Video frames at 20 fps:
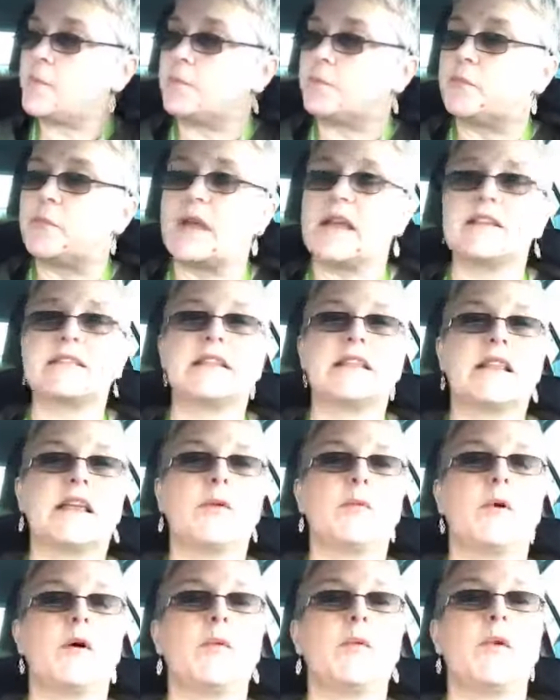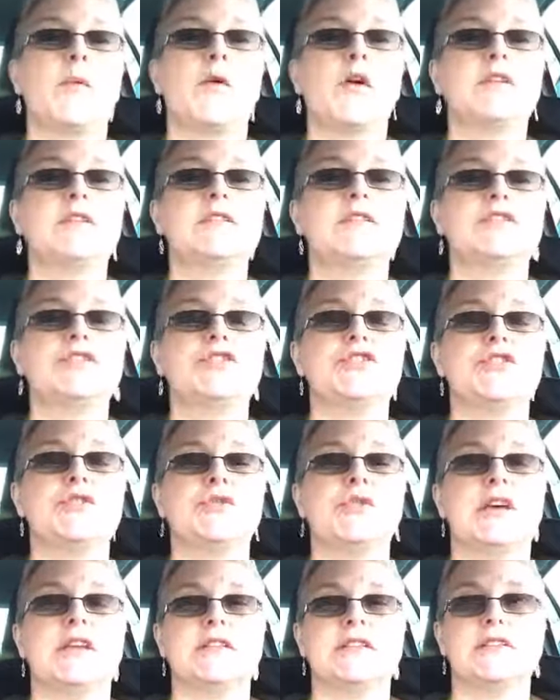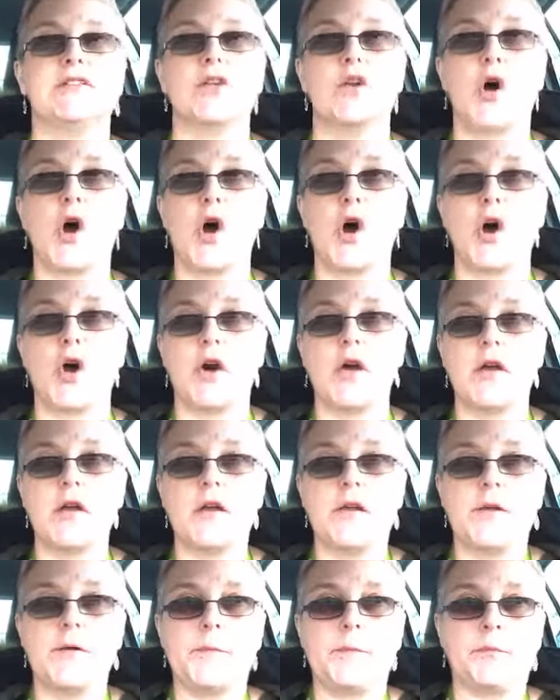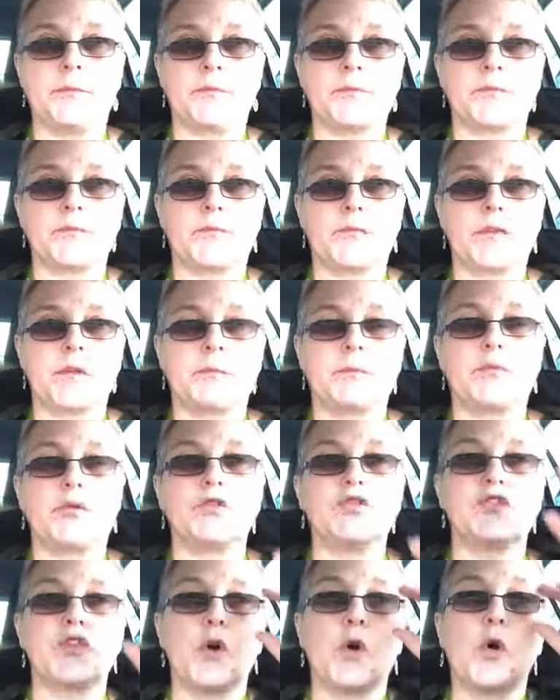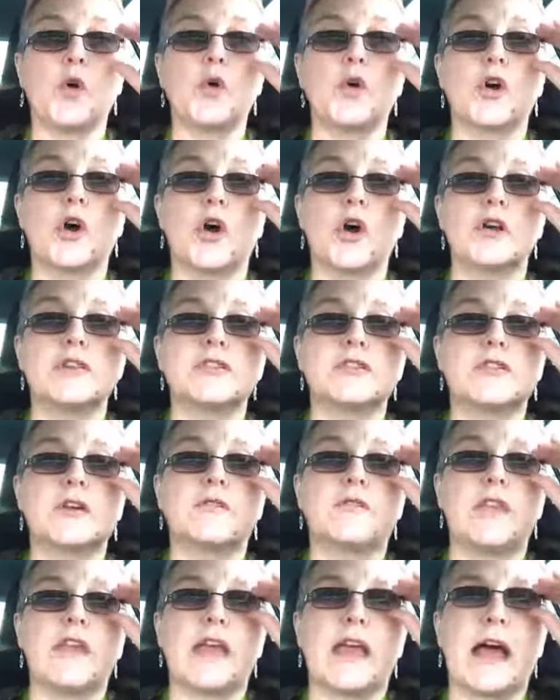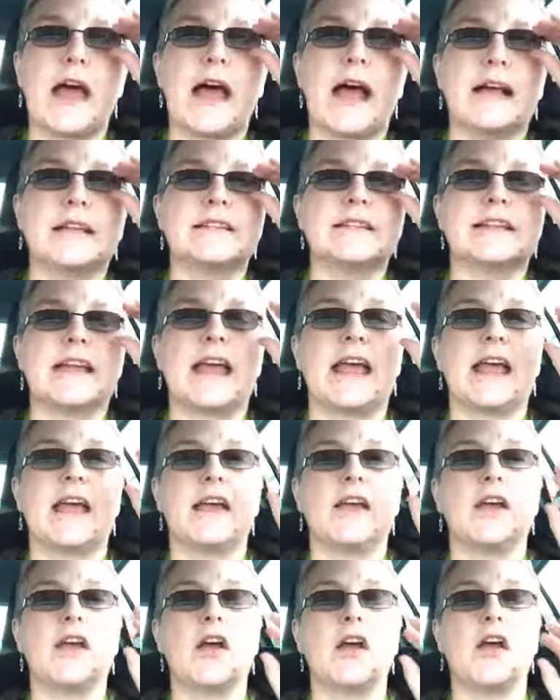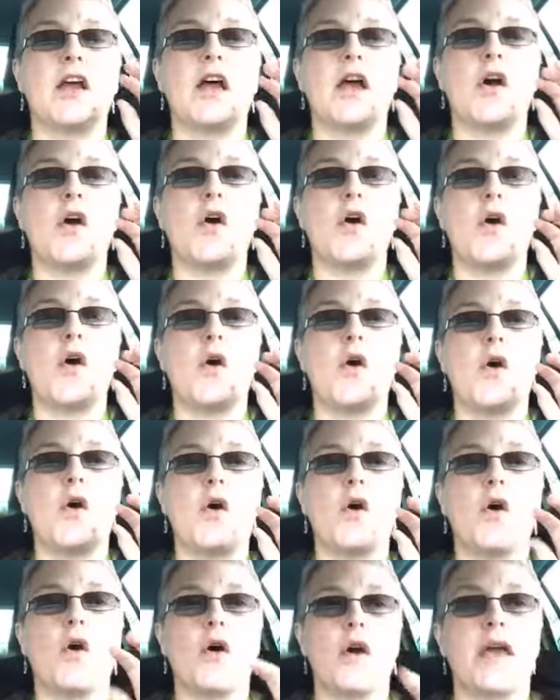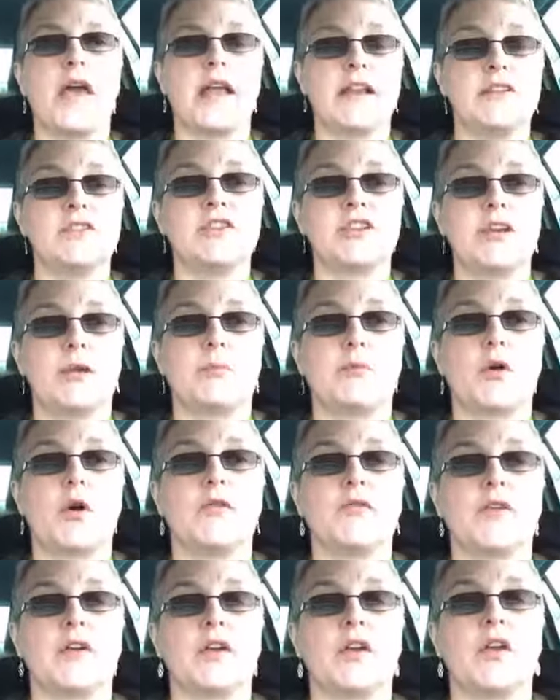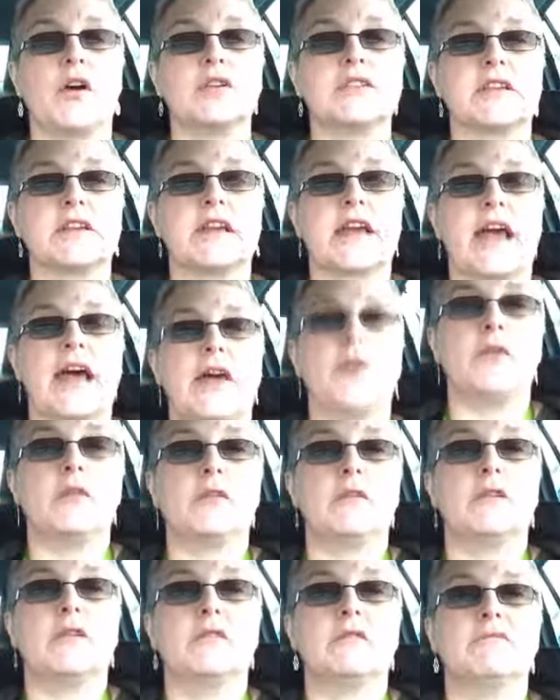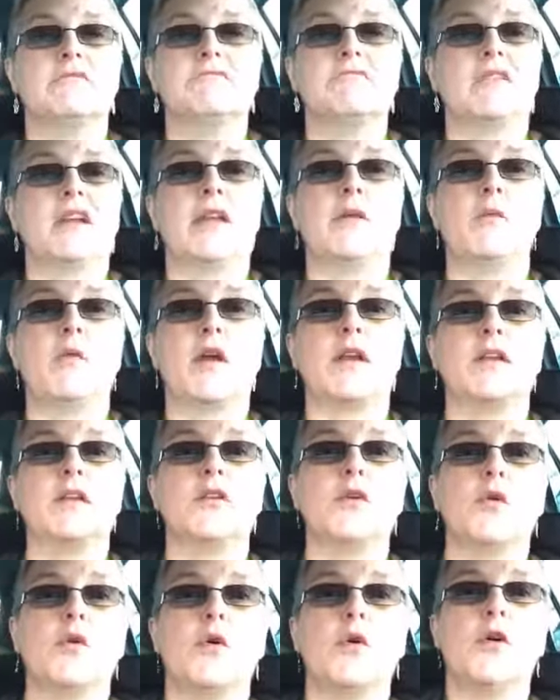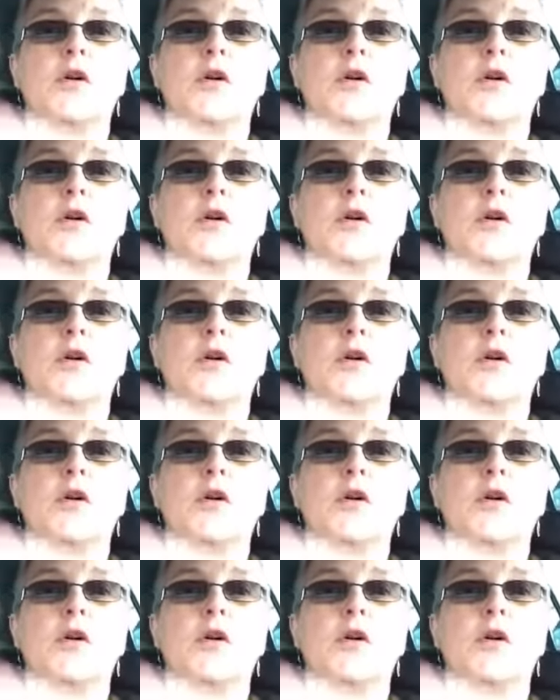basically what we want to do is not push the whole cost of the asset into your profit and loss account in one go.